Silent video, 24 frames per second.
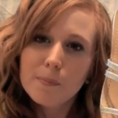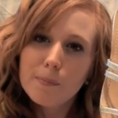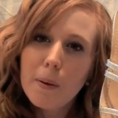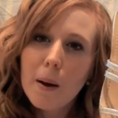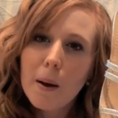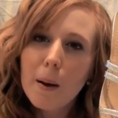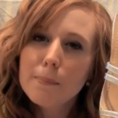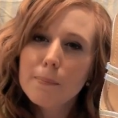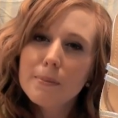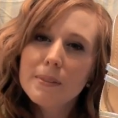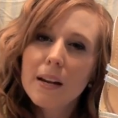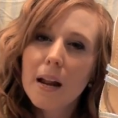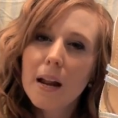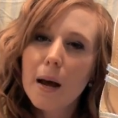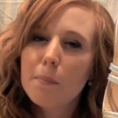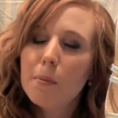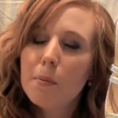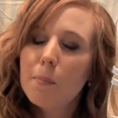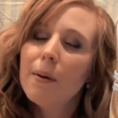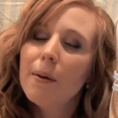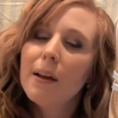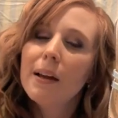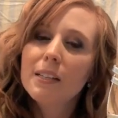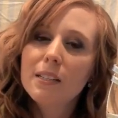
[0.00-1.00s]
pumped it
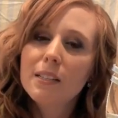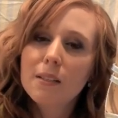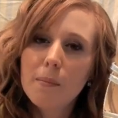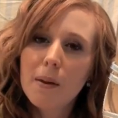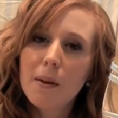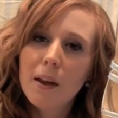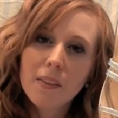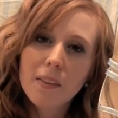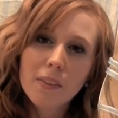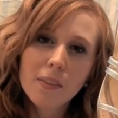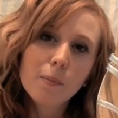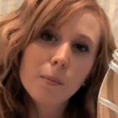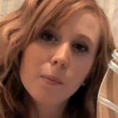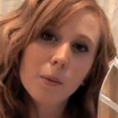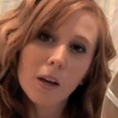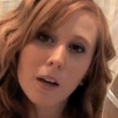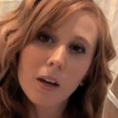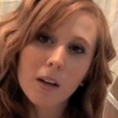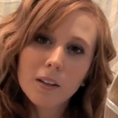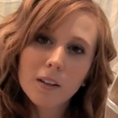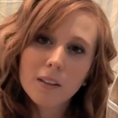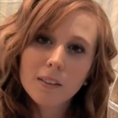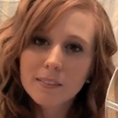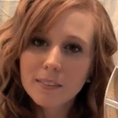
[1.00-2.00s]
up a bit to make them
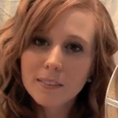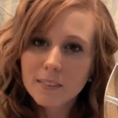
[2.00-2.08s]
look,